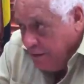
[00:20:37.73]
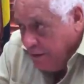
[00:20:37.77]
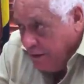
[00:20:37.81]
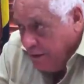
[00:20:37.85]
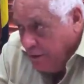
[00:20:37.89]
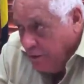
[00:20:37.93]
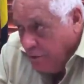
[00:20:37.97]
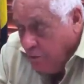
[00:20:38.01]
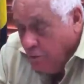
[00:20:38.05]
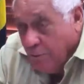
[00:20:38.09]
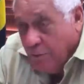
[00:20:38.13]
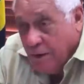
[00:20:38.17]

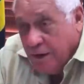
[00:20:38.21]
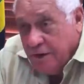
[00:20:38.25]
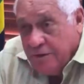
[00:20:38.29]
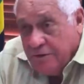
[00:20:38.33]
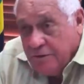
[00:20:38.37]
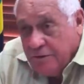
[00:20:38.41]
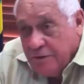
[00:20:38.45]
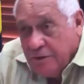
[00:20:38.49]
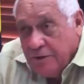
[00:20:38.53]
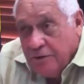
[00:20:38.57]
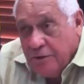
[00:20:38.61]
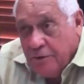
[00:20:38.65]
And
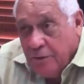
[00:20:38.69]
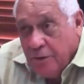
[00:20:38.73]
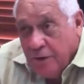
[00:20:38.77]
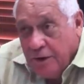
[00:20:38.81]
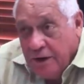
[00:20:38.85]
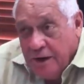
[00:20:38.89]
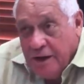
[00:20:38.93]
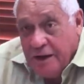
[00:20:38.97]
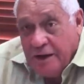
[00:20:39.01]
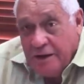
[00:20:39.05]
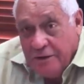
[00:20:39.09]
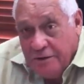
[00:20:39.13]
nobody's going to
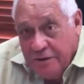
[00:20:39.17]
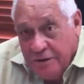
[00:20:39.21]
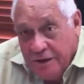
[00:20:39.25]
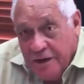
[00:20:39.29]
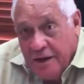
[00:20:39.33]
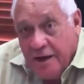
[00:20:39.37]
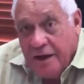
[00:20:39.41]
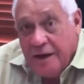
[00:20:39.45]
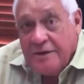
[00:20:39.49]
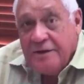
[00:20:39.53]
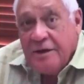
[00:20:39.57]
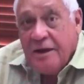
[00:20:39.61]
run
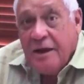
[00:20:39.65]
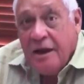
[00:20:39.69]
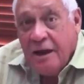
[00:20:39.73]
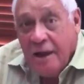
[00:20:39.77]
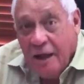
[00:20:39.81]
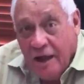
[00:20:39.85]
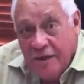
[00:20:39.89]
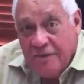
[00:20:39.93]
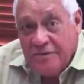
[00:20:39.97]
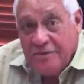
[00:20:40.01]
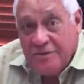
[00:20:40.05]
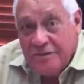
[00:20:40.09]
anything at a
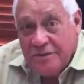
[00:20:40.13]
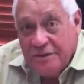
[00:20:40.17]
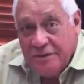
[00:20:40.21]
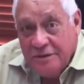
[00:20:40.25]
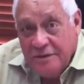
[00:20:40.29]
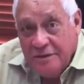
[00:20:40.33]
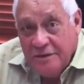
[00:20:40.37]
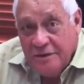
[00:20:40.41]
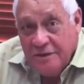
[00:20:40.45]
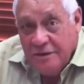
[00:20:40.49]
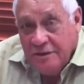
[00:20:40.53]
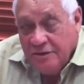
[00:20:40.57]
loss.
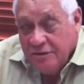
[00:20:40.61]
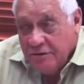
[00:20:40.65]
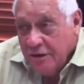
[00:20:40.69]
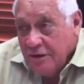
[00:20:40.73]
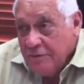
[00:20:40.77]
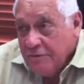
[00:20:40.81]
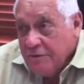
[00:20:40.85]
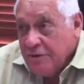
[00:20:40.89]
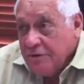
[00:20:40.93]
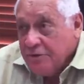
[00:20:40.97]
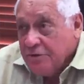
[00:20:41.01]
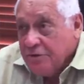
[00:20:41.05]
So
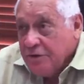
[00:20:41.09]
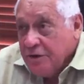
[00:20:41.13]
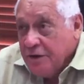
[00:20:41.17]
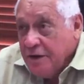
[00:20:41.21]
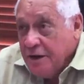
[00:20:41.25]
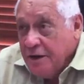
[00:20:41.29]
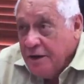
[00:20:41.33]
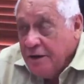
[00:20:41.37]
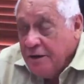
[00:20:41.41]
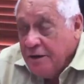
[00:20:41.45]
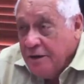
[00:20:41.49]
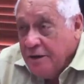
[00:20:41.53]
if the
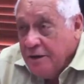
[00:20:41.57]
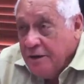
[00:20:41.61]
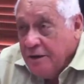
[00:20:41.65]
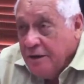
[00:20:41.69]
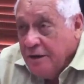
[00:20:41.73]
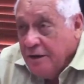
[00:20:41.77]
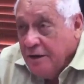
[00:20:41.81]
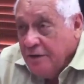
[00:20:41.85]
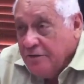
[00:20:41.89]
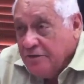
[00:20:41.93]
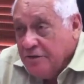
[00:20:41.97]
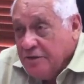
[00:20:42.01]
train
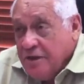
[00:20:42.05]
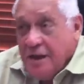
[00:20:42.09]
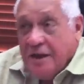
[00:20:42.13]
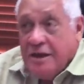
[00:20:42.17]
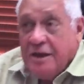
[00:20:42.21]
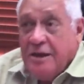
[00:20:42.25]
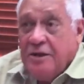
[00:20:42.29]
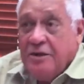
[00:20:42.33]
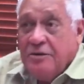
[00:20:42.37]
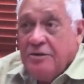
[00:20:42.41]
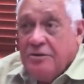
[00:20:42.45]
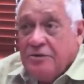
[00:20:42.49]
is
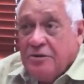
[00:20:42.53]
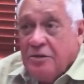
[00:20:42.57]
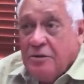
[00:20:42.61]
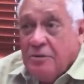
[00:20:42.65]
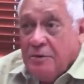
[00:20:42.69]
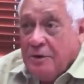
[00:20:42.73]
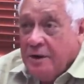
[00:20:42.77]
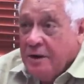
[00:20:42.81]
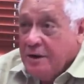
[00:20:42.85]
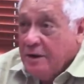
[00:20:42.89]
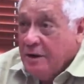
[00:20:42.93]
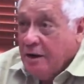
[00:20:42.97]
taking you
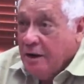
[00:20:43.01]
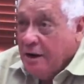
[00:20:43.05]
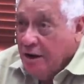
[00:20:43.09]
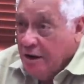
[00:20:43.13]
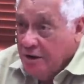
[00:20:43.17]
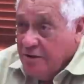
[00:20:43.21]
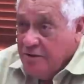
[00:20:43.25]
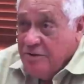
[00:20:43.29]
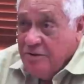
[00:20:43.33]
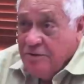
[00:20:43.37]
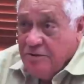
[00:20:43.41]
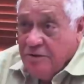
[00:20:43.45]
somewhere at a
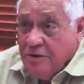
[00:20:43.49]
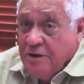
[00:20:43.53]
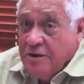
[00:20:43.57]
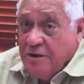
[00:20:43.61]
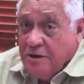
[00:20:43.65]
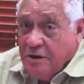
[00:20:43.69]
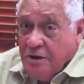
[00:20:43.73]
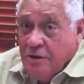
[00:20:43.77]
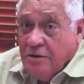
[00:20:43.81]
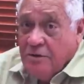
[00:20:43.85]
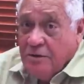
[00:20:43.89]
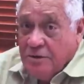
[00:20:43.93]
loss, it's going
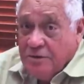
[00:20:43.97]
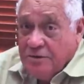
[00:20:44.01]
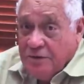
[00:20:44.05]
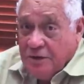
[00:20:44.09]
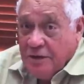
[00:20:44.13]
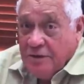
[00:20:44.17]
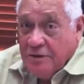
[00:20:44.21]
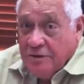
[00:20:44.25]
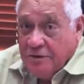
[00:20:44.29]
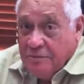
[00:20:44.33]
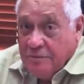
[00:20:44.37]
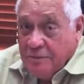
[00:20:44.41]
to close
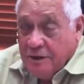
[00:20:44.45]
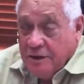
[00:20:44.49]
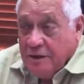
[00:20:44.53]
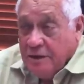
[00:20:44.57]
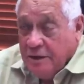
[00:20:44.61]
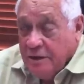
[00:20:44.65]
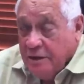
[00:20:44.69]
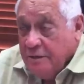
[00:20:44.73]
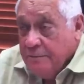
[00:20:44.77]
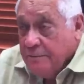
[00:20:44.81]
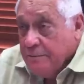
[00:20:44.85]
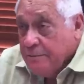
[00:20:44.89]

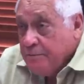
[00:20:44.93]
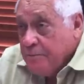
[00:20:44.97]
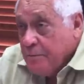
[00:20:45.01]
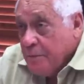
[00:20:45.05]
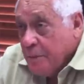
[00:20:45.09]
ultimately.